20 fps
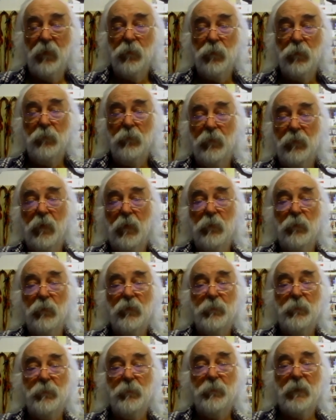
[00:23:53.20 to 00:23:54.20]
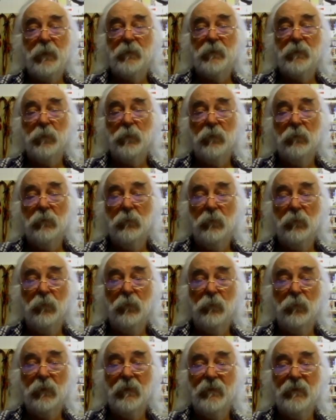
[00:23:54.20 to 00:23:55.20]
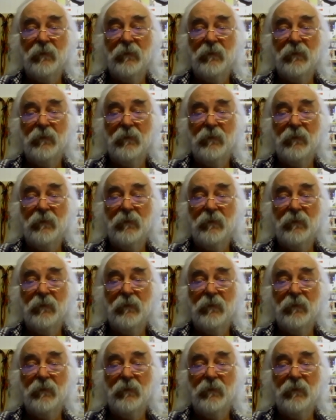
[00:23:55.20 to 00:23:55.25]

are very respectable. What can I